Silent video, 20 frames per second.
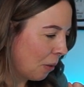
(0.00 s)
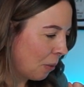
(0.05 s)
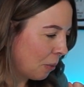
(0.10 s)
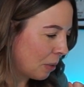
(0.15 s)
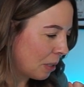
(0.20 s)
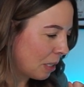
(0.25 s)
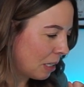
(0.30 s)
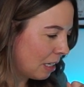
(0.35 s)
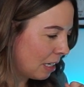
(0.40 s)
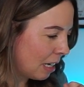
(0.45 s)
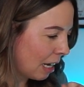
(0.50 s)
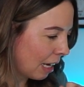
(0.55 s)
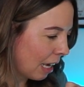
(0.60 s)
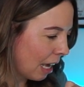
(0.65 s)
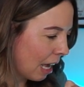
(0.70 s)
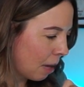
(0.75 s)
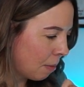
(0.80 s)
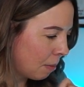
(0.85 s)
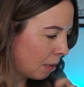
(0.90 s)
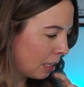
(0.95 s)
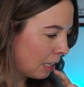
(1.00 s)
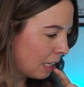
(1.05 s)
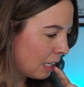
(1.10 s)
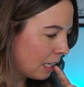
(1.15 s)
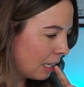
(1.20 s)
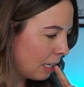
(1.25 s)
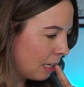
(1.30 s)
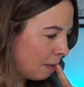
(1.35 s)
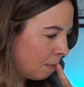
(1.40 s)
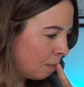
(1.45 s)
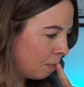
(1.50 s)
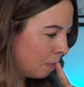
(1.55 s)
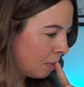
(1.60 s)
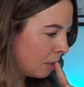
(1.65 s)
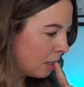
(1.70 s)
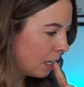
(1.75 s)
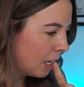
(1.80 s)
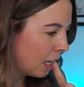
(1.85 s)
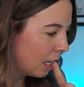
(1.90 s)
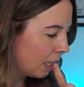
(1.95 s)
I'll stick him in the team.
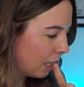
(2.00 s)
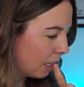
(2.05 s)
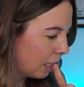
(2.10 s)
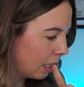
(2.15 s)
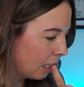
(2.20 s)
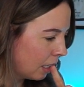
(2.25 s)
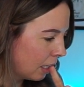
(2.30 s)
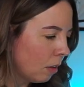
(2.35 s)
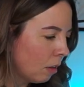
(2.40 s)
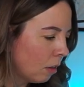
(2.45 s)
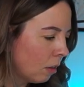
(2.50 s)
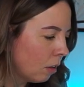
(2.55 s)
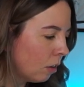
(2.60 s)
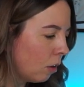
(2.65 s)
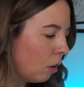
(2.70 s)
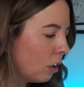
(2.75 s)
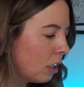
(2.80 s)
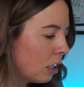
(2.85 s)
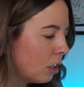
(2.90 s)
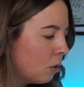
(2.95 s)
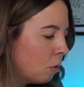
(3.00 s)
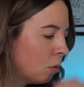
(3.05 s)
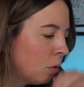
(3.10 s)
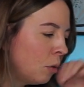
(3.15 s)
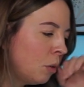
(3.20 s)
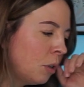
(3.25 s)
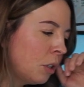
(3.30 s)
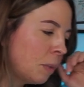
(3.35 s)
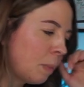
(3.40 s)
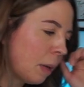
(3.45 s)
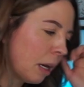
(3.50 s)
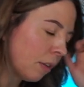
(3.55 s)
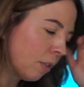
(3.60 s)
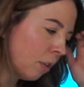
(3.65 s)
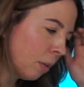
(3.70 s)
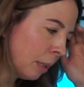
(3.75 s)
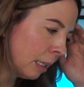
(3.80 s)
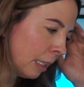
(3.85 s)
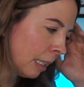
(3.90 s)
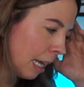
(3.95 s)
God, I don't know who to pick
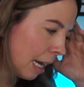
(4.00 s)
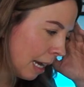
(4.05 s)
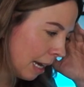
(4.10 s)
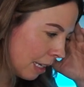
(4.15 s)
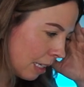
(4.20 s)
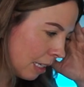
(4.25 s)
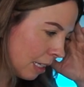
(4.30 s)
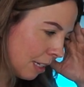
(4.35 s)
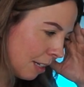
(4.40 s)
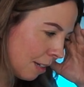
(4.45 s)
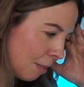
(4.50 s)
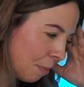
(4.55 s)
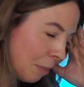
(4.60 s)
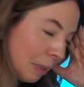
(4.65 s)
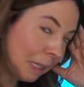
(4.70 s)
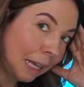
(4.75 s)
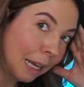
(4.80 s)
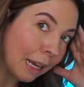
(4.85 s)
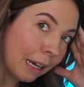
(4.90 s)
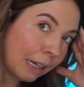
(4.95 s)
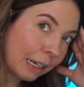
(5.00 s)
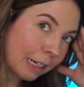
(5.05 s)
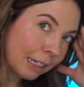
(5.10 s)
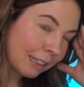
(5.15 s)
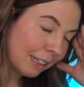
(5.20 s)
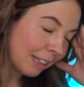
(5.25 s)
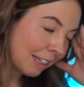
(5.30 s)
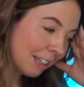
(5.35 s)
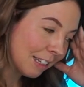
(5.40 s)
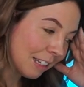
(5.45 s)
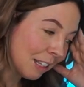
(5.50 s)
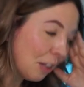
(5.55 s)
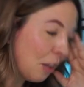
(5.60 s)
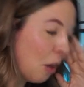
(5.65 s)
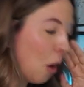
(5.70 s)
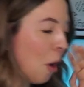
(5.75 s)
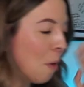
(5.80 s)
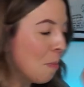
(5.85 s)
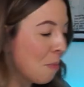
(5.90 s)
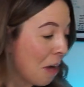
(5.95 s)
for my last player. This is a
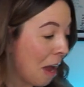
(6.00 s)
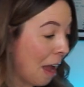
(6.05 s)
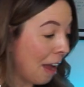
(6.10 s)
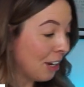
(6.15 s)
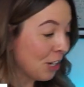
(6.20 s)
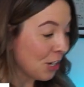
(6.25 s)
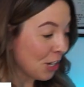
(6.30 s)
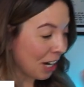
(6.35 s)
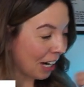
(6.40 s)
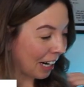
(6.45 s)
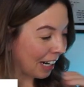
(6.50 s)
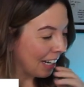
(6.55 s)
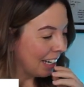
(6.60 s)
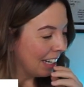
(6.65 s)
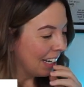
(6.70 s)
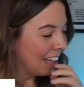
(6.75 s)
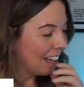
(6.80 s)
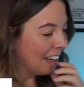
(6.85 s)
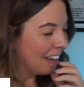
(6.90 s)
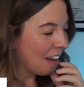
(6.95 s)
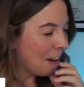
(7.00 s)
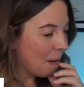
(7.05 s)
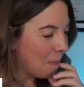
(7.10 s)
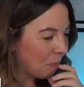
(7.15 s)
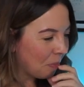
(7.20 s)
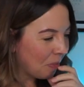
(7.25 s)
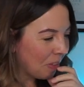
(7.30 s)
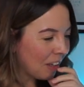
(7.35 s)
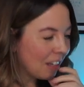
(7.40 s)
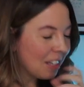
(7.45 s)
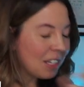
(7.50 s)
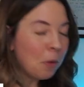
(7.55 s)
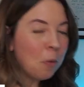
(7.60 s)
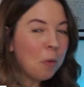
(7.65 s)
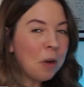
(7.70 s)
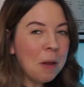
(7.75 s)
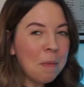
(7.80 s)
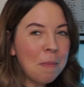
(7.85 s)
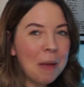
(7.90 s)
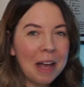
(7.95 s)
lot of pressure because I
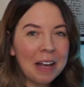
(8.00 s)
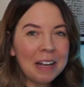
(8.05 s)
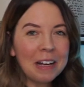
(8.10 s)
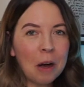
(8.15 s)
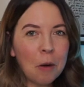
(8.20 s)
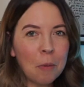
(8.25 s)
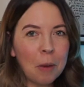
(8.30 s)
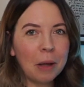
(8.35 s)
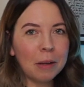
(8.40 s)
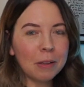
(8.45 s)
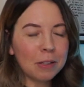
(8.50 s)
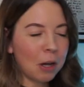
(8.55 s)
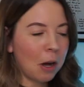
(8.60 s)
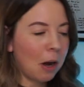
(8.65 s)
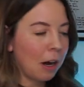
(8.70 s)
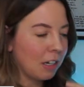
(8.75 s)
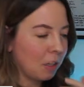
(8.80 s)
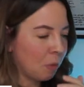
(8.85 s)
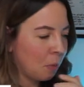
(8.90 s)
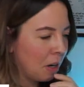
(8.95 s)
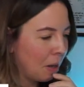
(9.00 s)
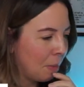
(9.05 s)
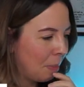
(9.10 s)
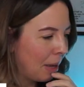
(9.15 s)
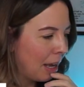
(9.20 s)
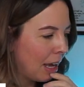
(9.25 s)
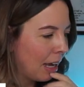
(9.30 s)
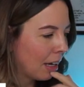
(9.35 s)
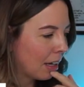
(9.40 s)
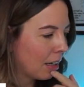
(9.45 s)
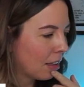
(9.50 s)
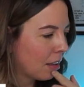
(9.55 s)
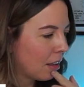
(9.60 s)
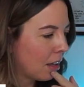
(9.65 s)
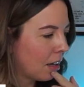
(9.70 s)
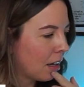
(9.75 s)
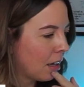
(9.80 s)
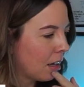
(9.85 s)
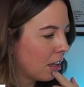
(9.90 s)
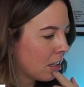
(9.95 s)
want to pick a wild card. I want to pick
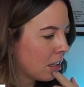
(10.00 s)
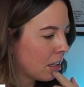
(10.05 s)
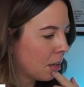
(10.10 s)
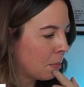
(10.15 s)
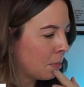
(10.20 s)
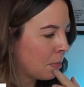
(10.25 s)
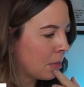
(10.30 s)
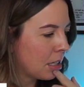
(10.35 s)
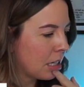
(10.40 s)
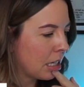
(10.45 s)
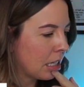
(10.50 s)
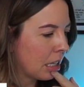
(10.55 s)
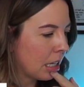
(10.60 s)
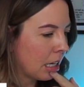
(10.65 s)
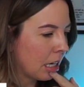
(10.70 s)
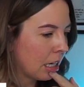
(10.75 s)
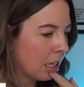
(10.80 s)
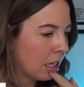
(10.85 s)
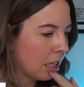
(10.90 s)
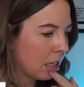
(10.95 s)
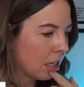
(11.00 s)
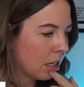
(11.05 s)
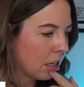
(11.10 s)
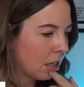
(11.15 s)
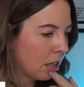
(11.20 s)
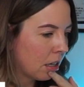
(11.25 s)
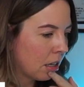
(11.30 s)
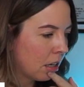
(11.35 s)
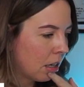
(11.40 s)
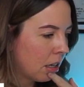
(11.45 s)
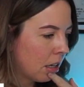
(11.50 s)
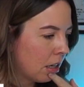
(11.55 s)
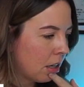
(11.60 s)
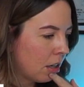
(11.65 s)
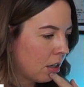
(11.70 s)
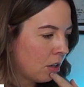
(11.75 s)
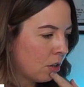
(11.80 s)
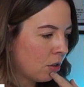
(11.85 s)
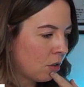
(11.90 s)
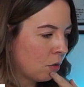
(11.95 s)
that somebody that,
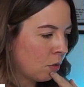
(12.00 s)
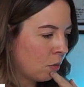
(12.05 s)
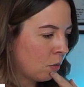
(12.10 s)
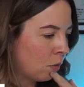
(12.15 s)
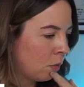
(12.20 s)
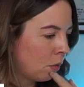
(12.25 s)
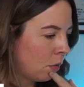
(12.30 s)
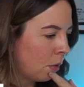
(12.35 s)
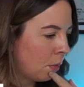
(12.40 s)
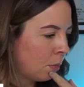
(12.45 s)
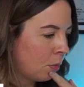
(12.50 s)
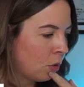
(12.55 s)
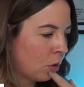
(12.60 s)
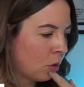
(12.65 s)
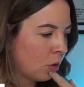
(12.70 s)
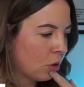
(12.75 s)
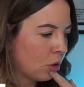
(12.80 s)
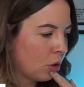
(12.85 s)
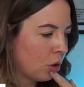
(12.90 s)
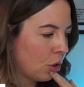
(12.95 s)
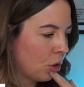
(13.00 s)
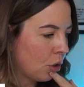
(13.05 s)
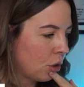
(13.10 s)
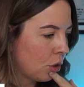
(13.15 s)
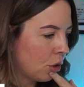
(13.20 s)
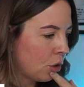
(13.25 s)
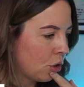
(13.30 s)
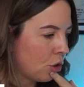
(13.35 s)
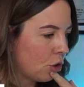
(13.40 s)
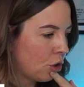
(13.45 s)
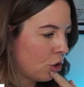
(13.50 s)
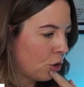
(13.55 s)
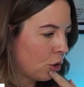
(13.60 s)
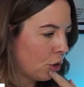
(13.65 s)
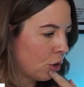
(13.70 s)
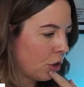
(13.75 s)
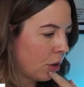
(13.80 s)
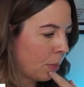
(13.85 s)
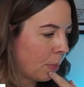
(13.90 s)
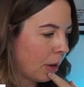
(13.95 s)
you know, I'm not too
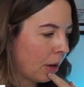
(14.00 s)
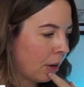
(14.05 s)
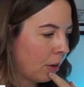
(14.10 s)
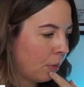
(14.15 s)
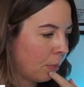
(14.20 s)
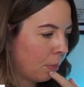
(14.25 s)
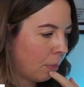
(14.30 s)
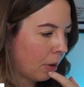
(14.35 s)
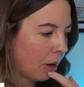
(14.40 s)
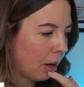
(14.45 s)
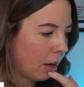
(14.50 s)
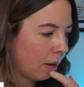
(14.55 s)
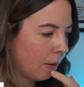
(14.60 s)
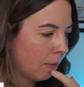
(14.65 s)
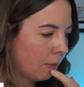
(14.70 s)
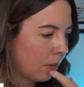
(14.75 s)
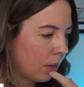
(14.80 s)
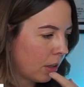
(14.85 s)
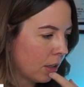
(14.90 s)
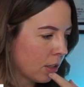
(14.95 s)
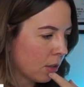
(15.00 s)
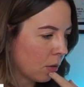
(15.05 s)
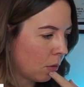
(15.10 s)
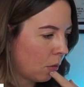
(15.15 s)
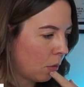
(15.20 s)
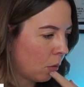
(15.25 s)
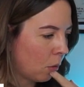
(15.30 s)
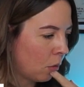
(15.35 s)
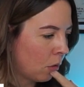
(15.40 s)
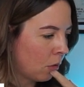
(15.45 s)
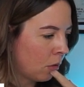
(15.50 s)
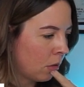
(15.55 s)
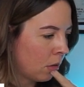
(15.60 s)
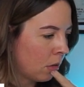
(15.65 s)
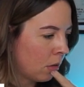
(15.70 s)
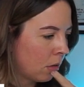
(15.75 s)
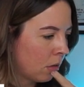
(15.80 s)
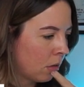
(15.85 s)
sure about, but is on